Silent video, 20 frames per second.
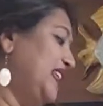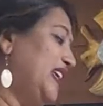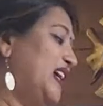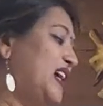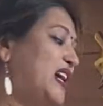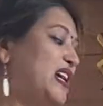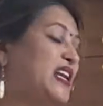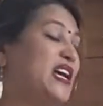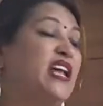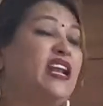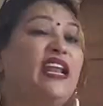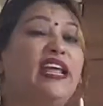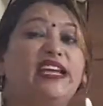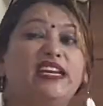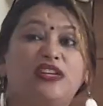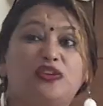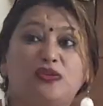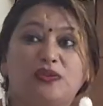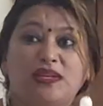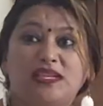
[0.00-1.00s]
they are
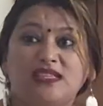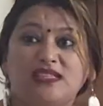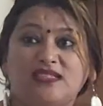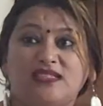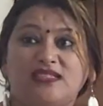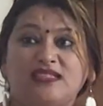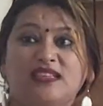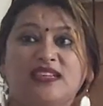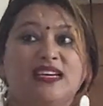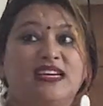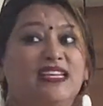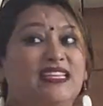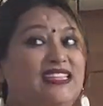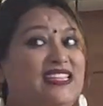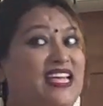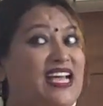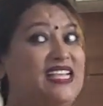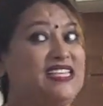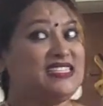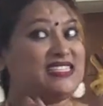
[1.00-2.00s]
alike twins.
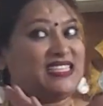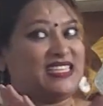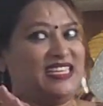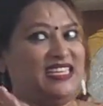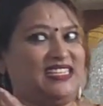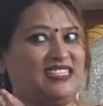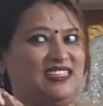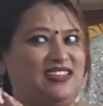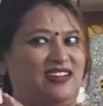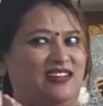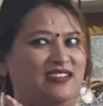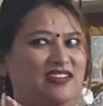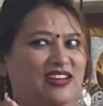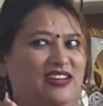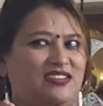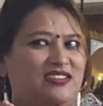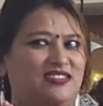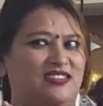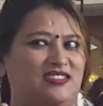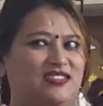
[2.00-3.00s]
That's
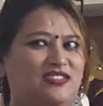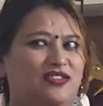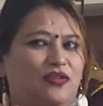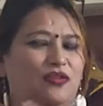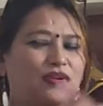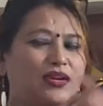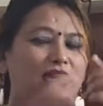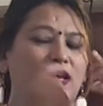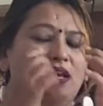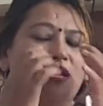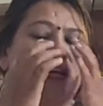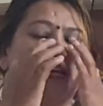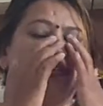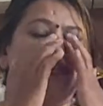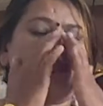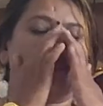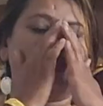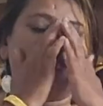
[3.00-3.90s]
incorrect. Okay? So